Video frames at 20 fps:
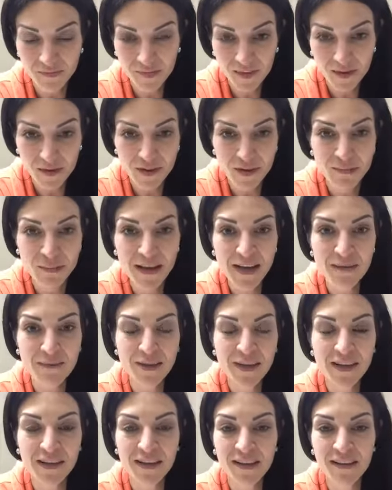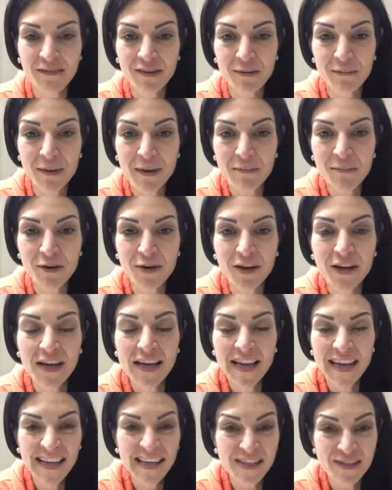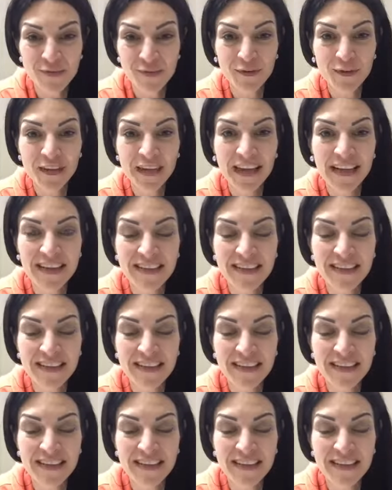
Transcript: you become a Young Living member, it's free.